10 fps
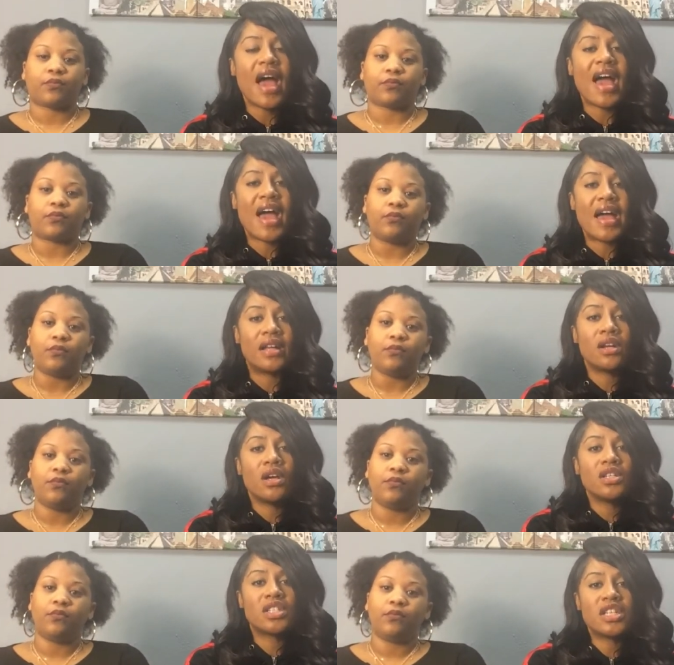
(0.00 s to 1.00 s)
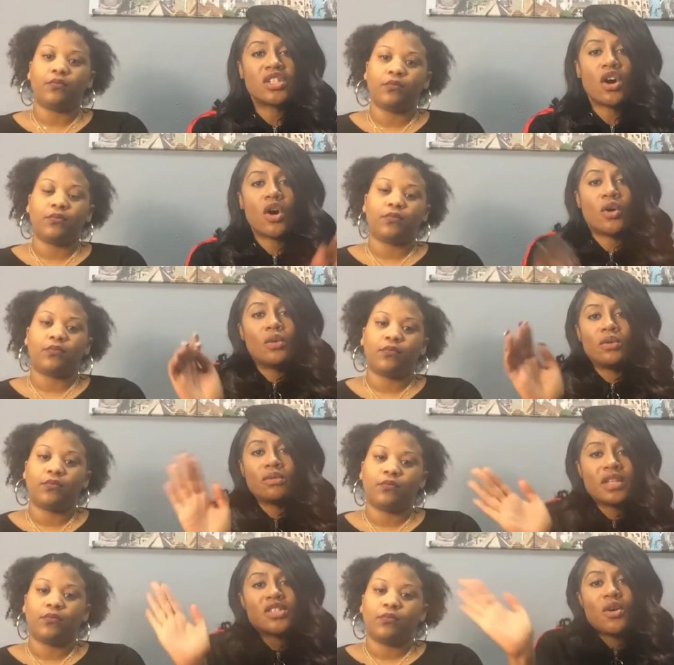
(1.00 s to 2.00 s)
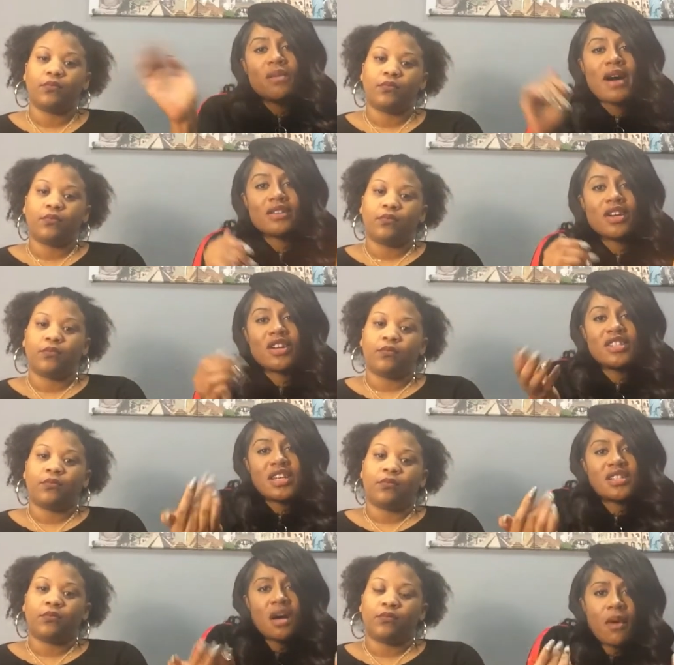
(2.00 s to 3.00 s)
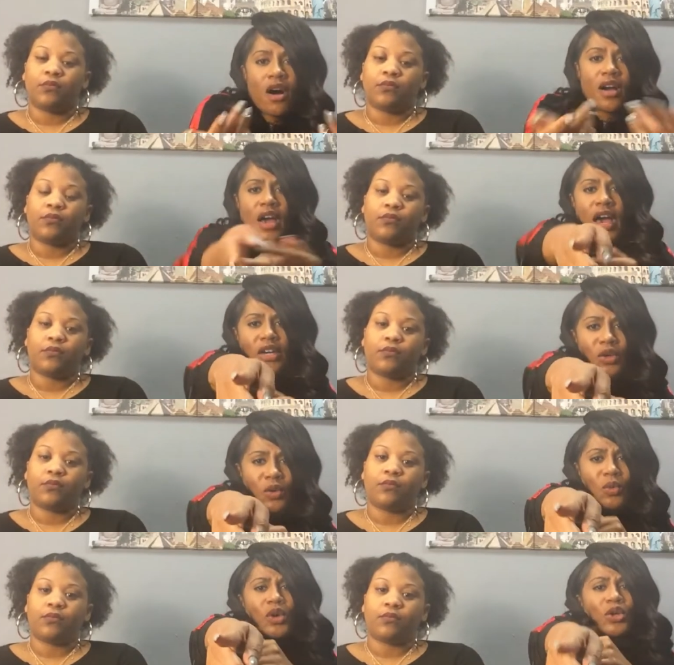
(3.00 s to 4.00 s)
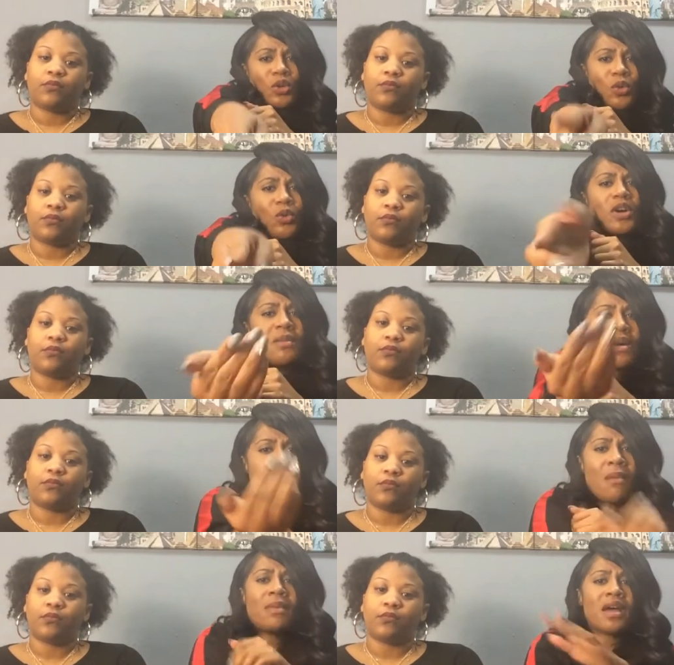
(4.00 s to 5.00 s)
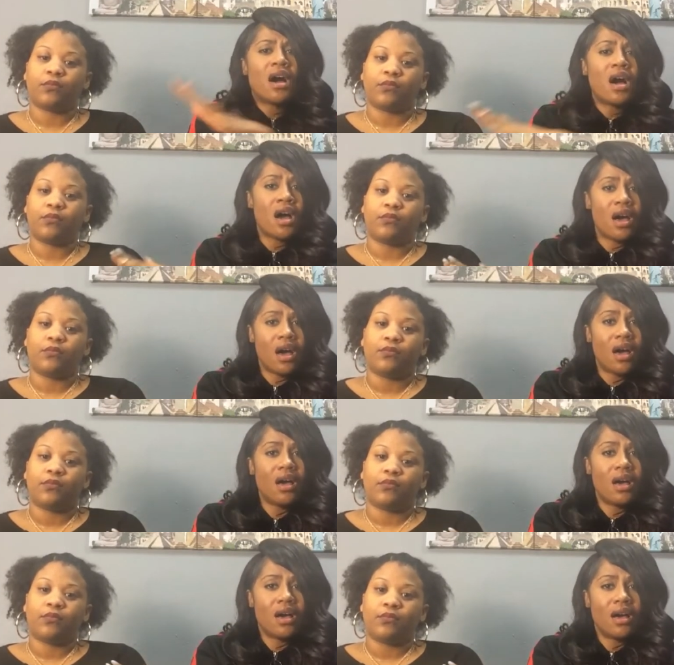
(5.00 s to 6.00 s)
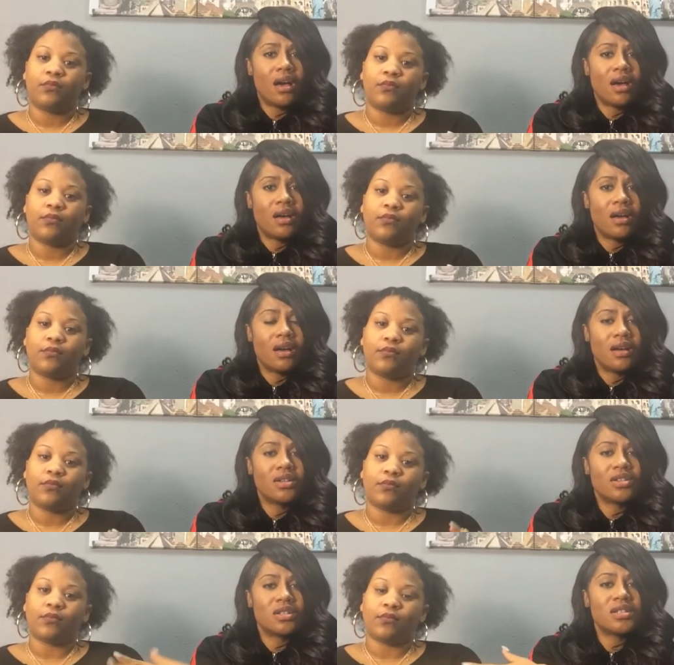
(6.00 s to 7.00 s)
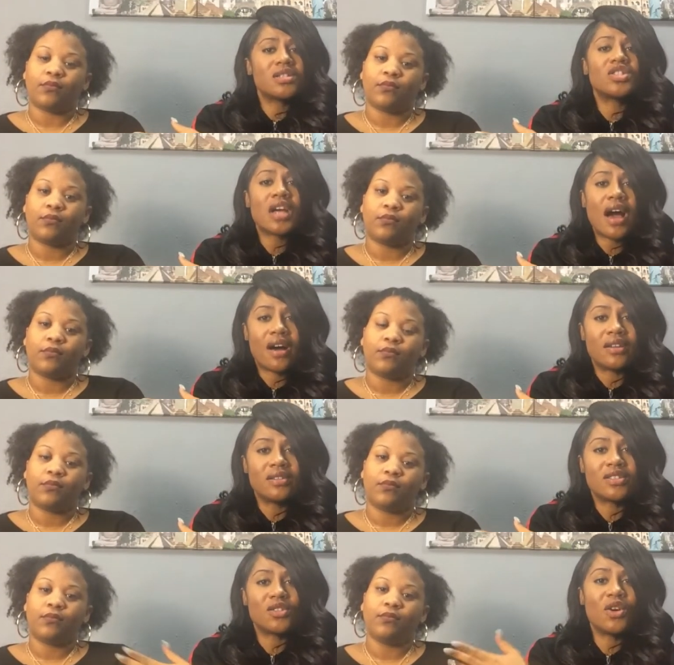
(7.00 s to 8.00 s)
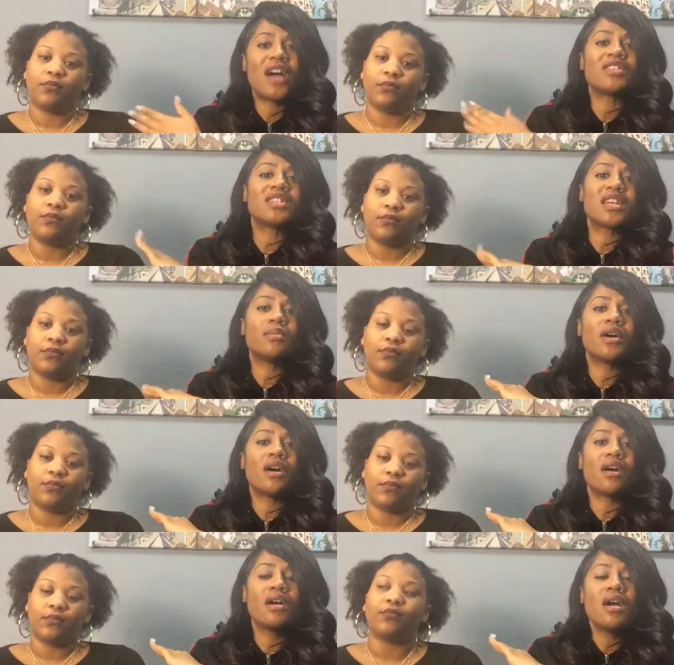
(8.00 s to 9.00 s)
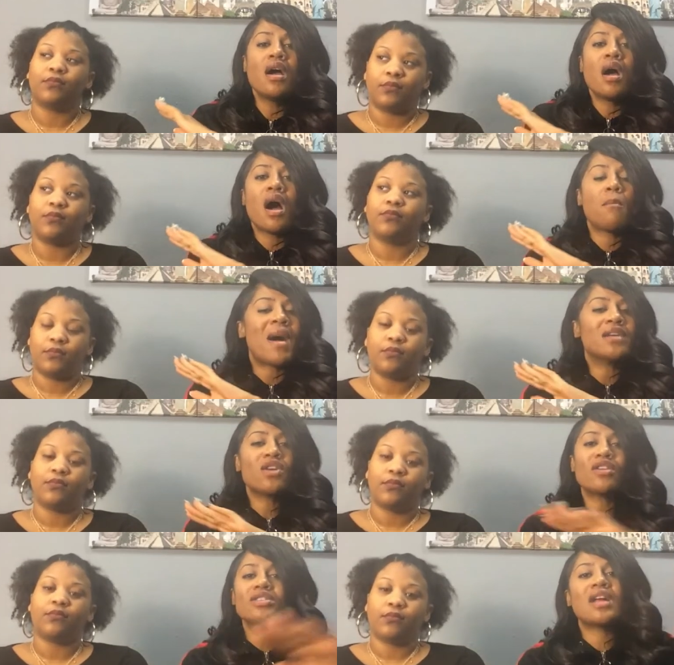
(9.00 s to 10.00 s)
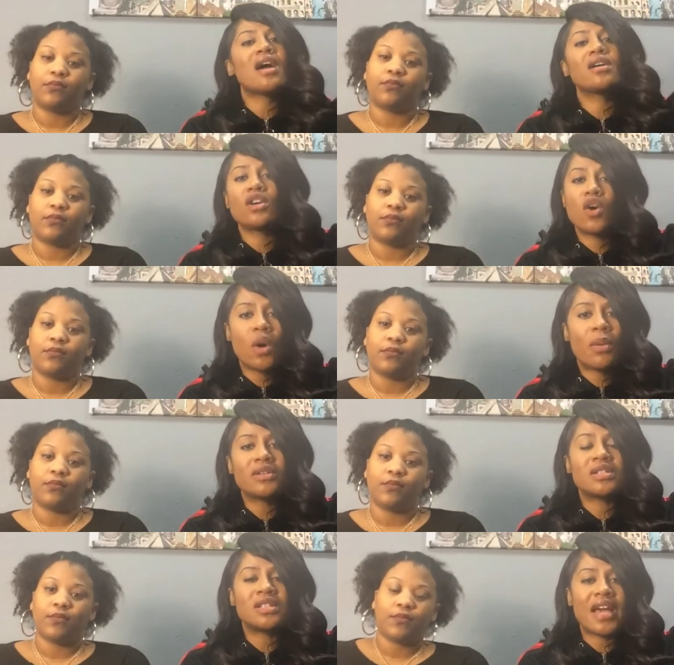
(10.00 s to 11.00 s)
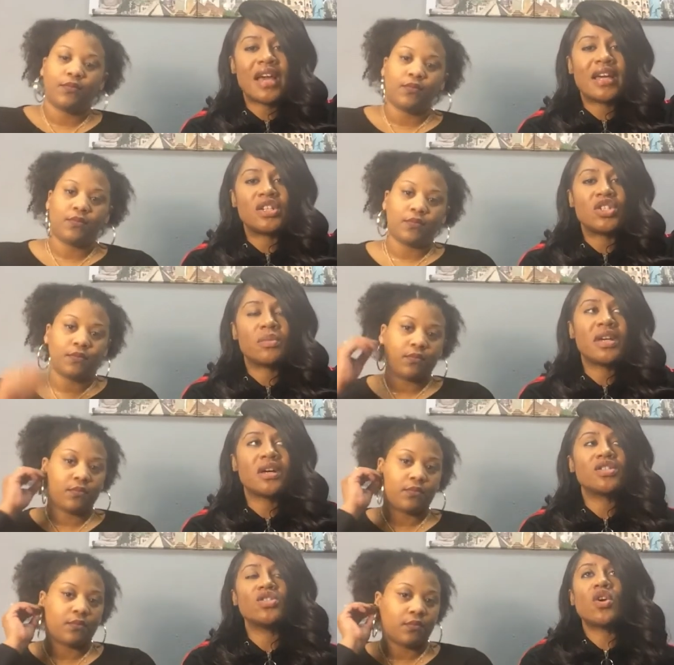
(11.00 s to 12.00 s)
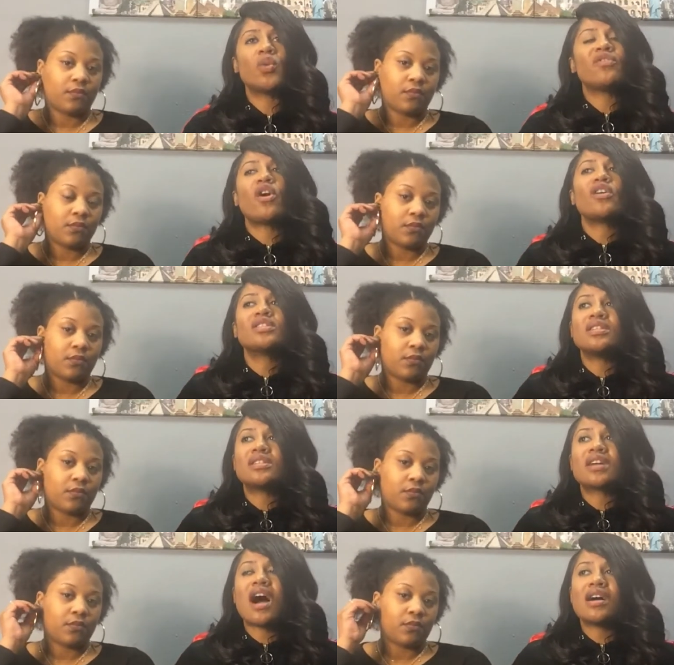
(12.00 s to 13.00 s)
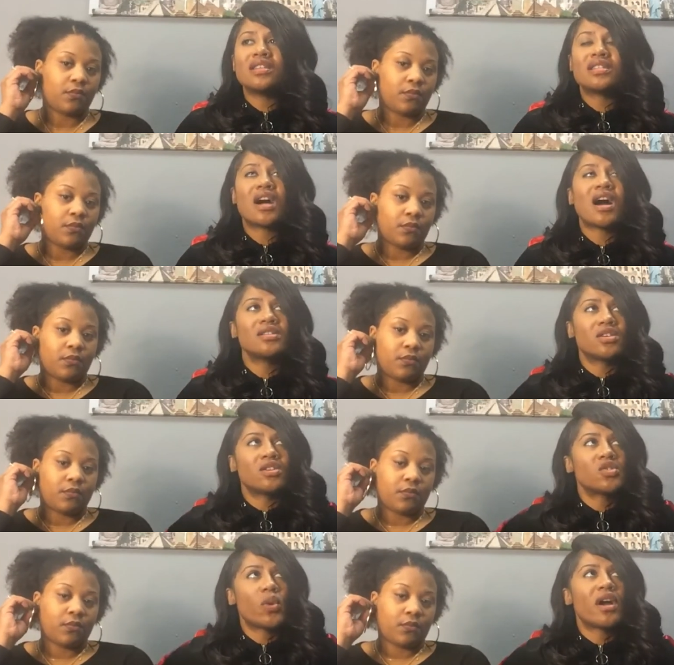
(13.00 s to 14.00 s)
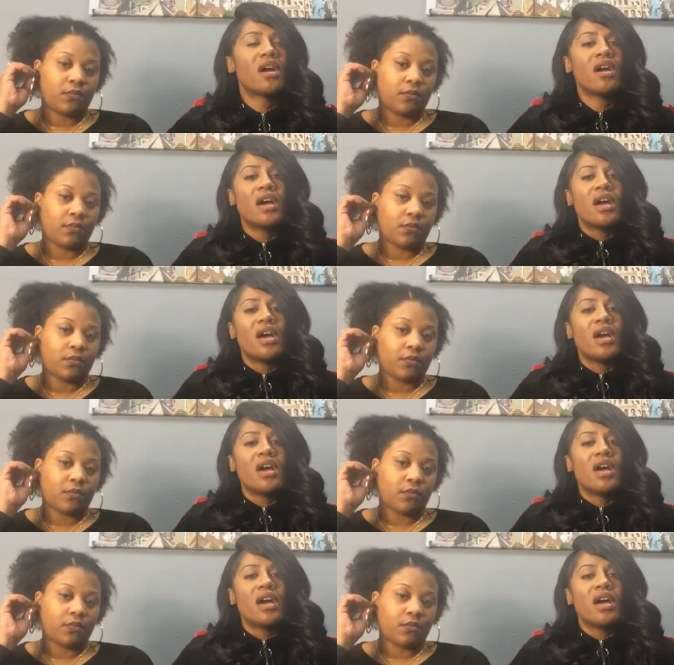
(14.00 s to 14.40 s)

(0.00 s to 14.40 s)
Speaker 1: and Sisqó, let's throw him out there. He says, "Come on, hey you, you, come on." I'm gonna be like, "Uh, uh this is a child, so you're gonna have to mm-hmm. skip her. Mm-hmm. My daughter's not gonna go up on stage because you know we've all seen this con- these concerts where